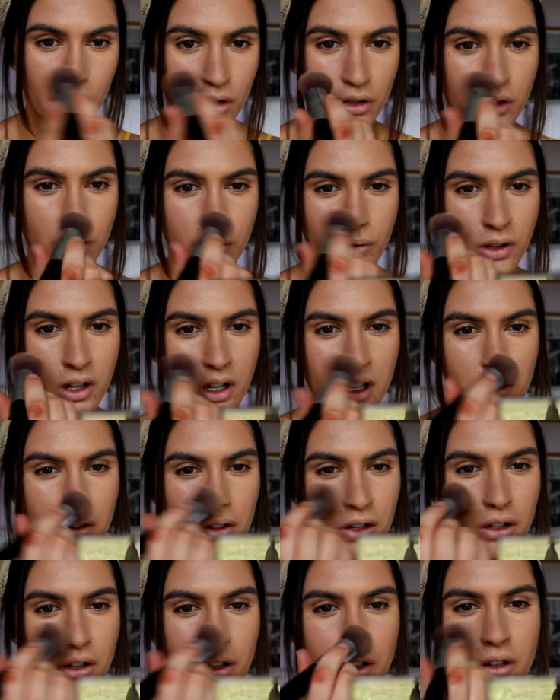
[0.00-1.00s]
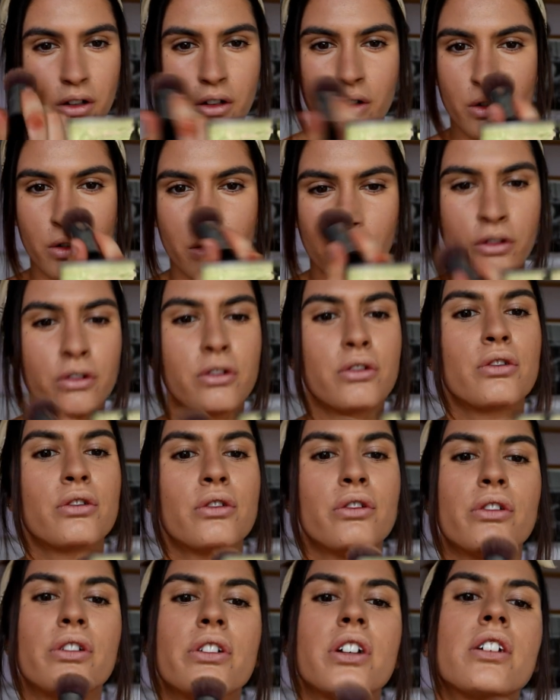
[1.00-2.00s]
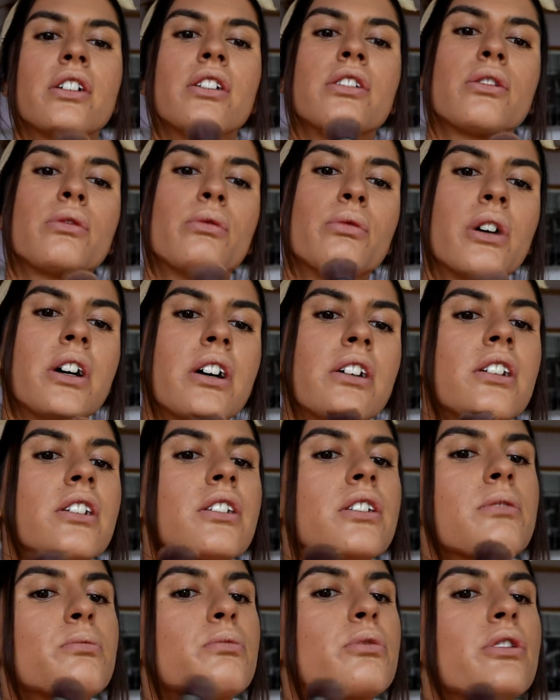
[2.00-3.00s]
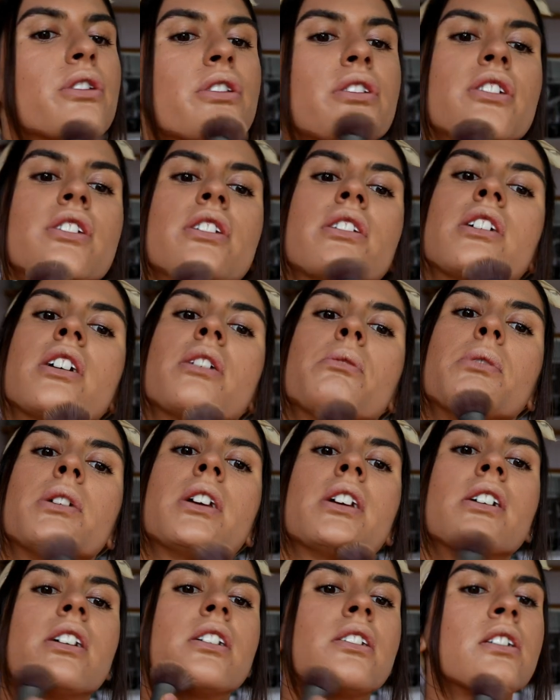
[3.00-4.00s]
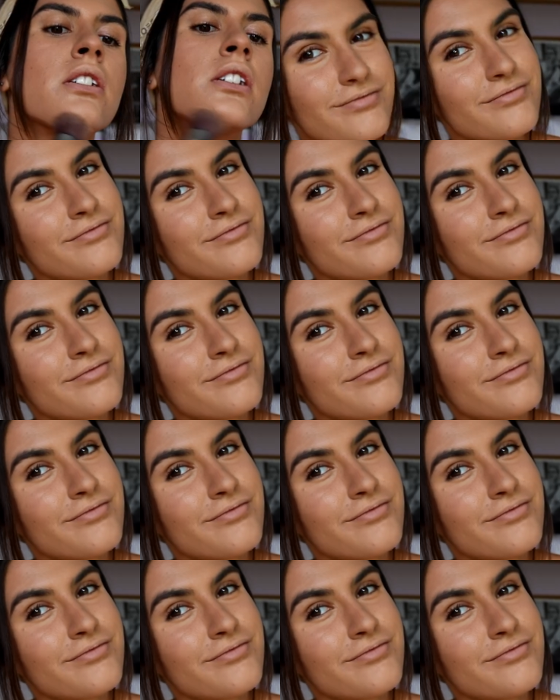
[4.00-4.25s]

So I'm kind of like contouring as well as bronzing up here.